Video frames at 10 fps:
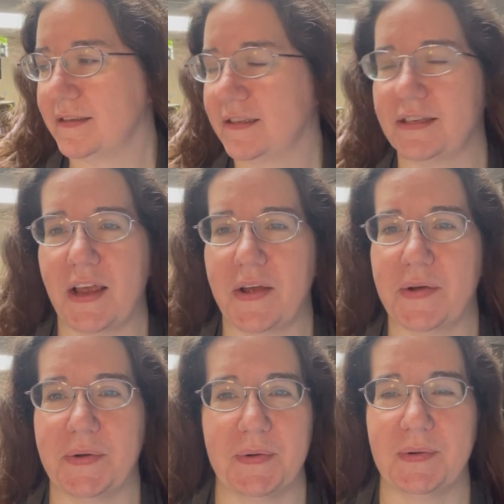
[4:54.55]

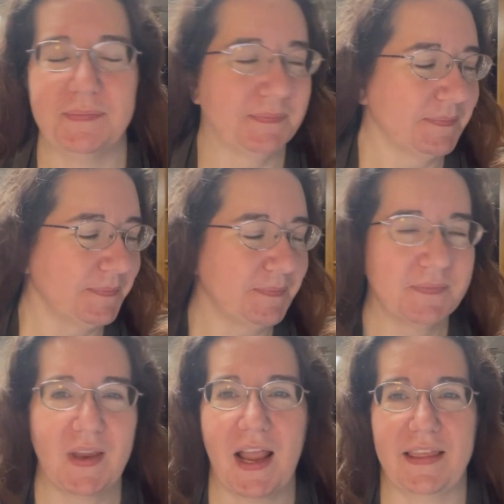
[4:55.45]
So
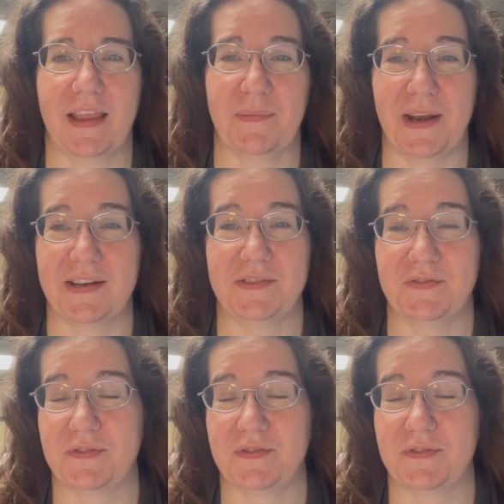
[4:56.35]
I think I'm going to